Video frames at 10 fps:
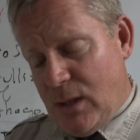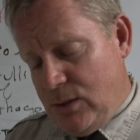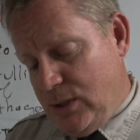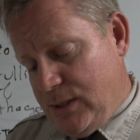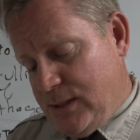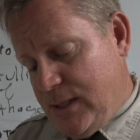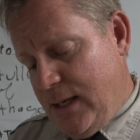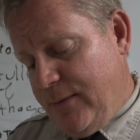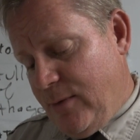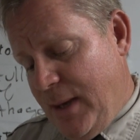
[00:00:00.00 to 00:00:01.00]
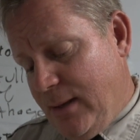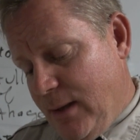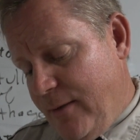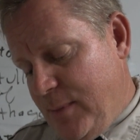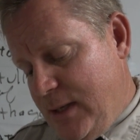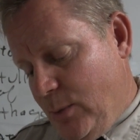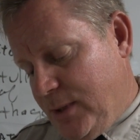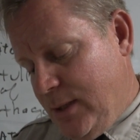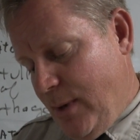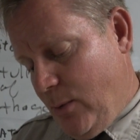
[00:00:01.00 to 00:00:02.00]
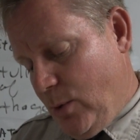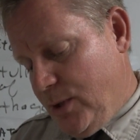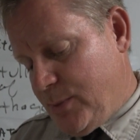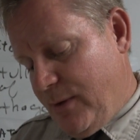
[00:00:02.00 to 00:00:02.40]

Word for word: Jesus said, If a man love me, he will keep my words.